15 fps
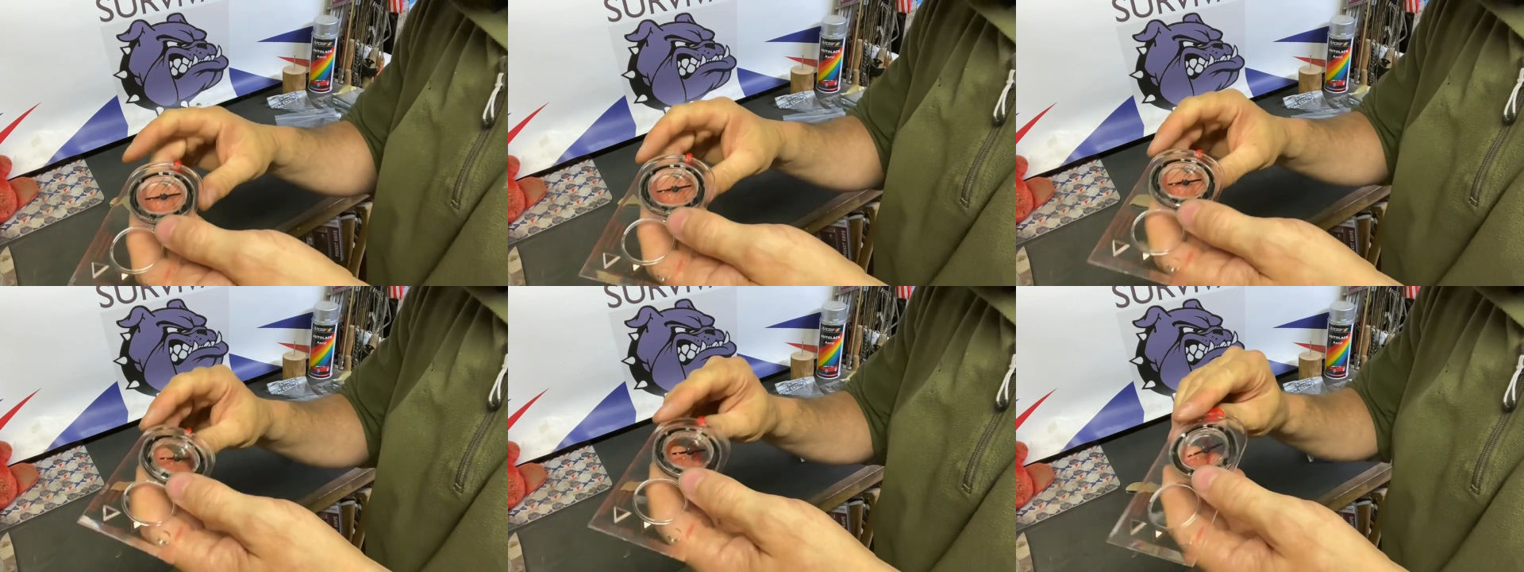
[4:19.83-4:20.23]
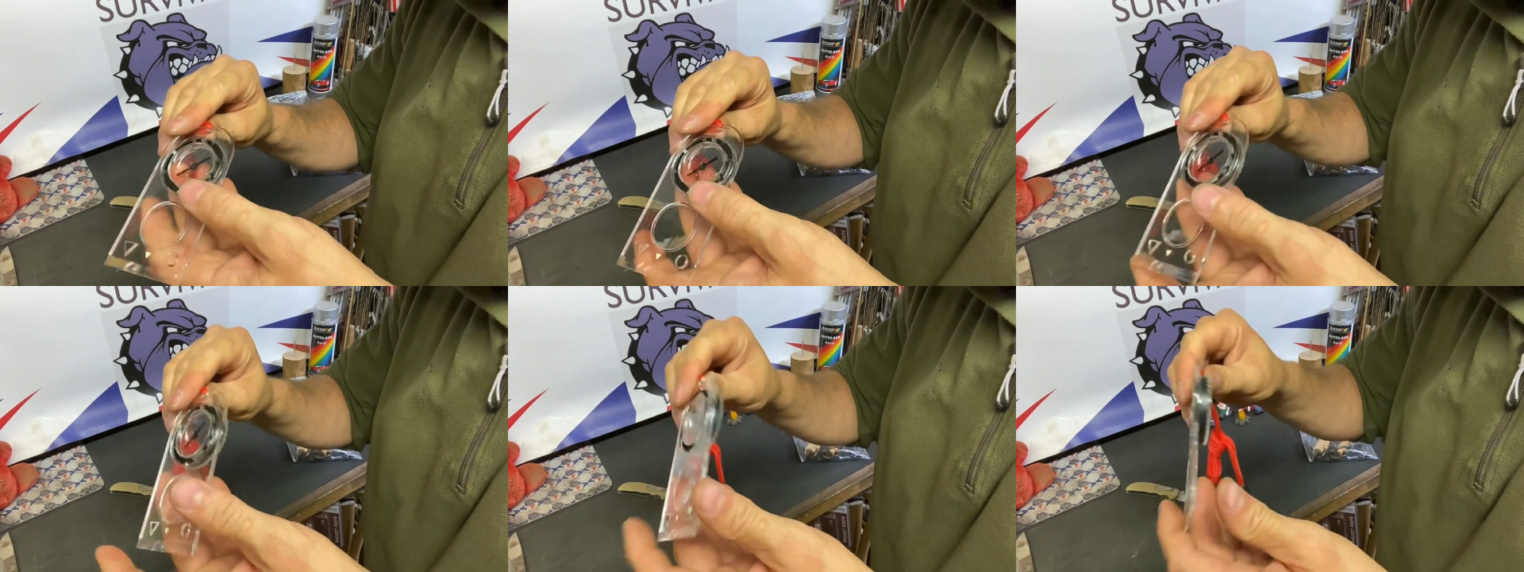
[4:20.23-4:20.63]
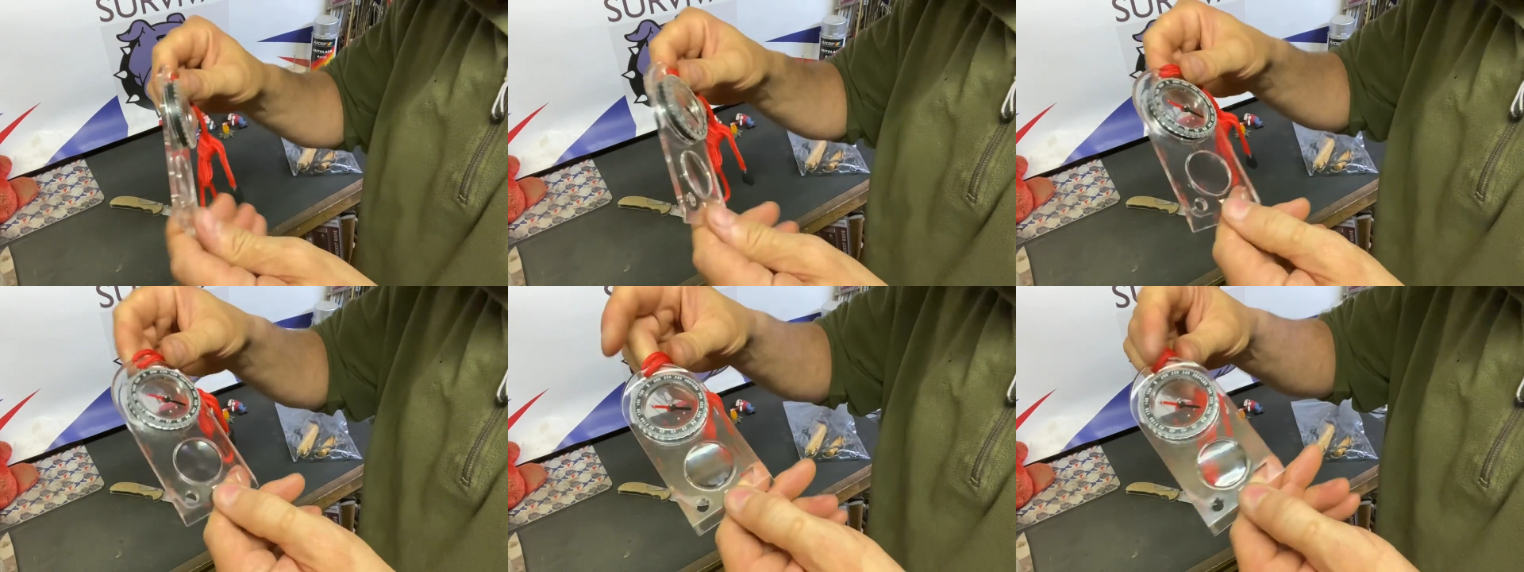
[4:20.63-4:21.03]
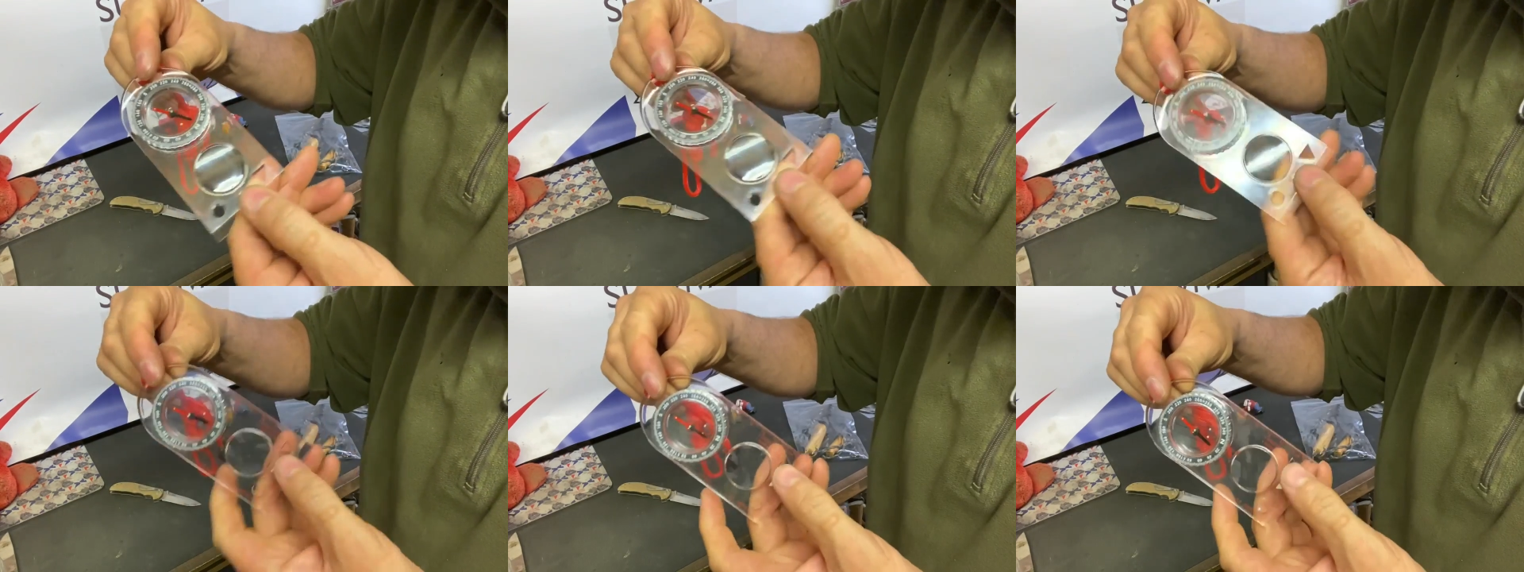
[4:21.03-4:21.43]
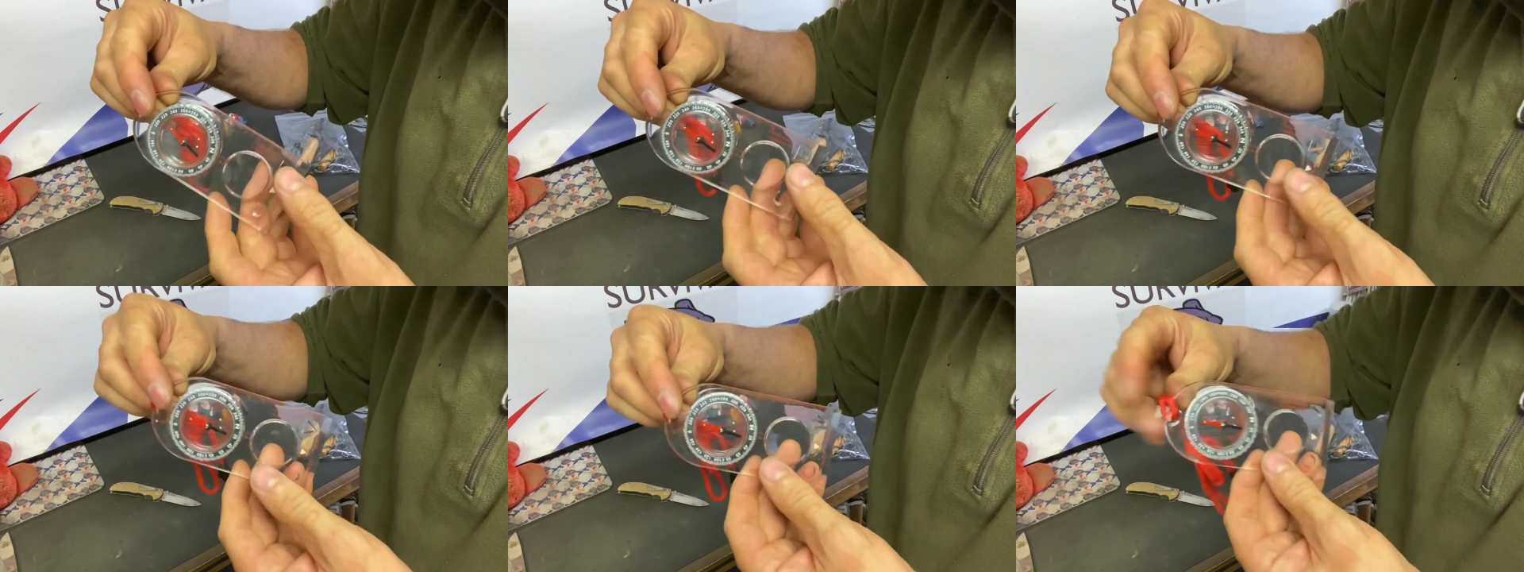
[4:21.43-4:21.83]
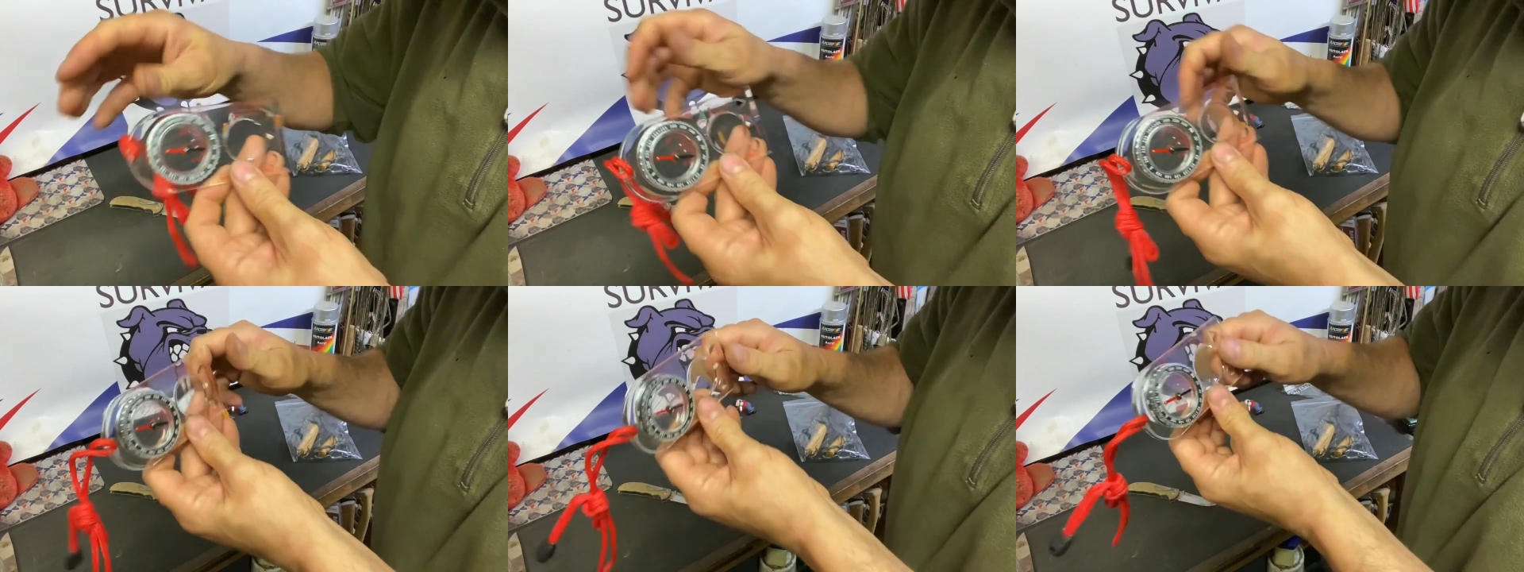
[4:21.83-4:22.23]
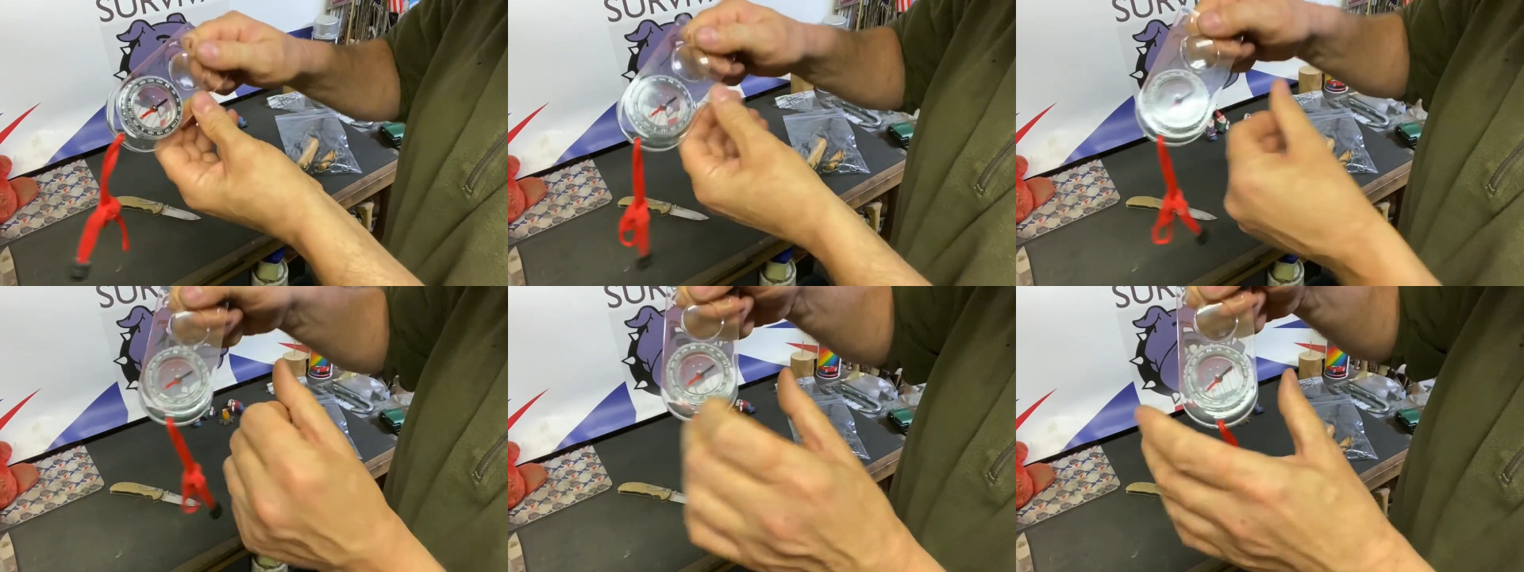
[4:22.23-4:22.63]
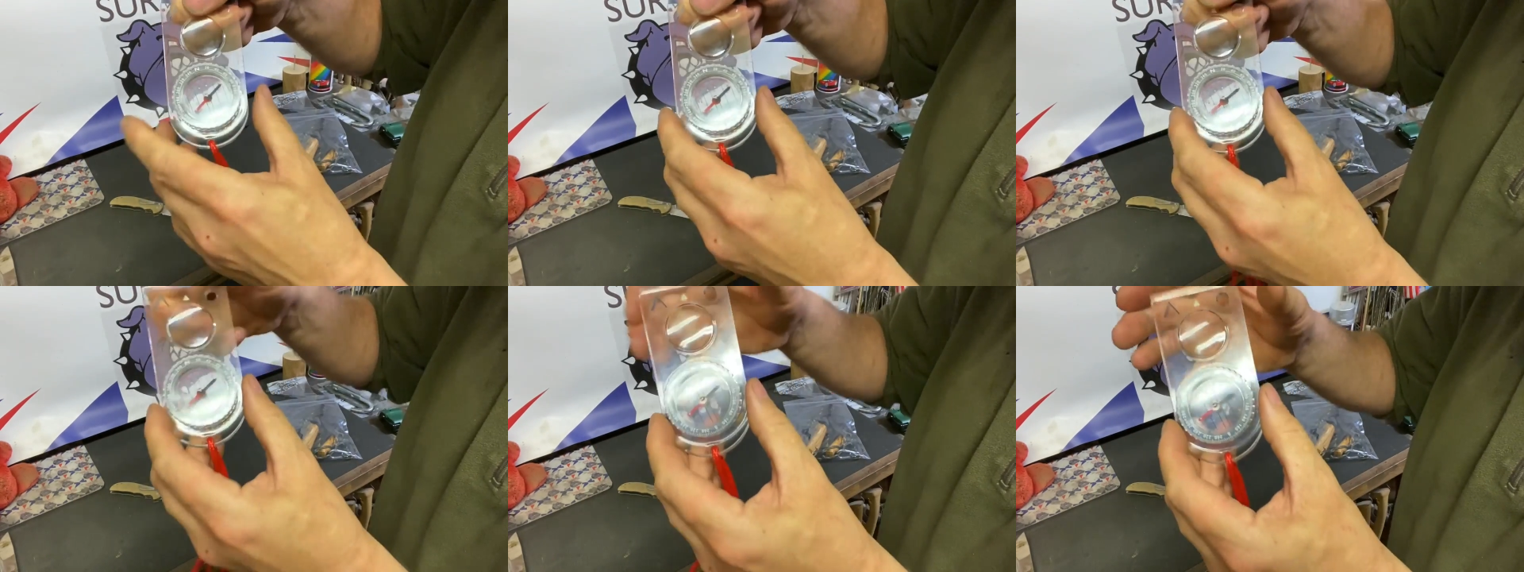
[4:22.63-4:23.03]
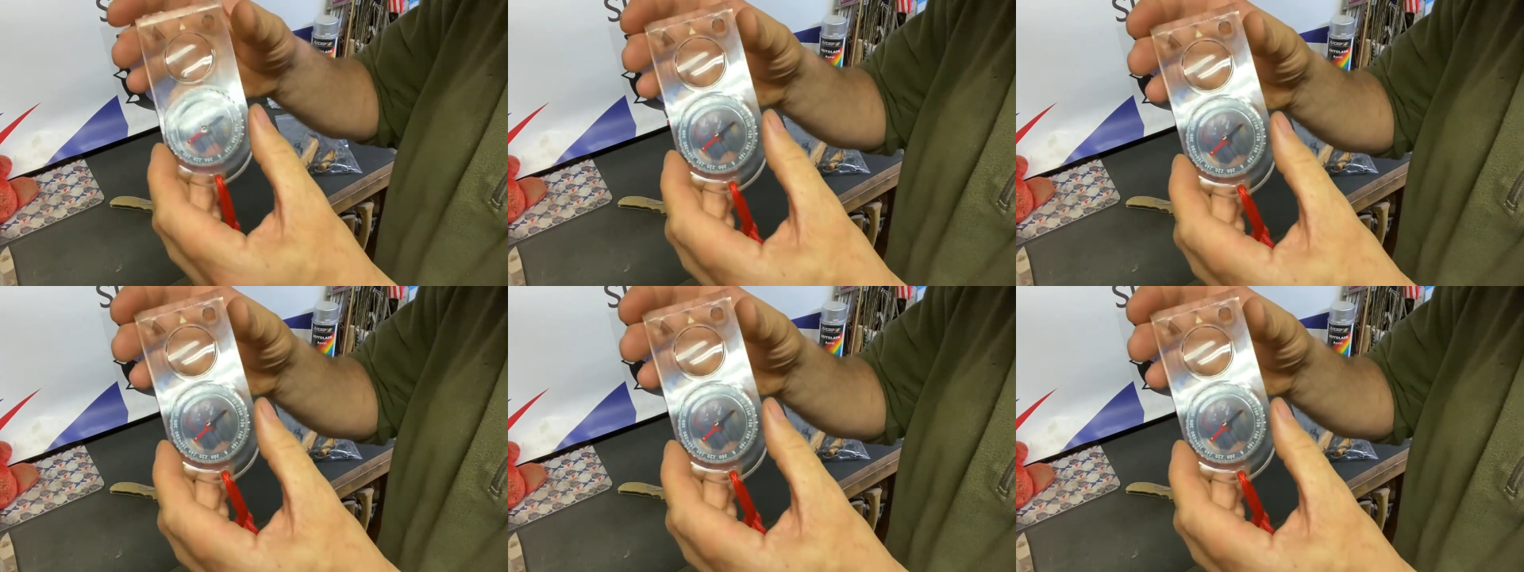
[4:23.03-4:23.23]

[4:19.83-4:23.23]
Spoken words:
(no speaker visible)